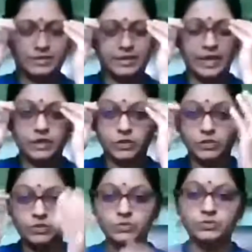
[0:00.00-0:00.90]
Thank
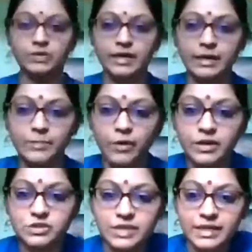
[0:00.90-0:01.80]
you. I
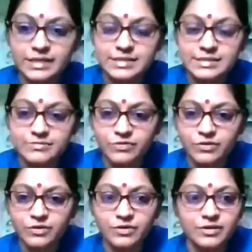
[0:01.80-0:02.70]
apologize
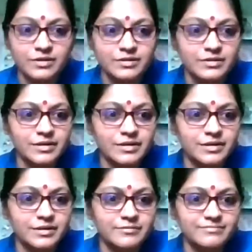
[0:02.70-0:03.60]
for
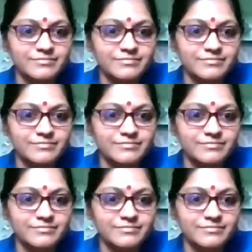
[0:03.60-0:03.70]
um,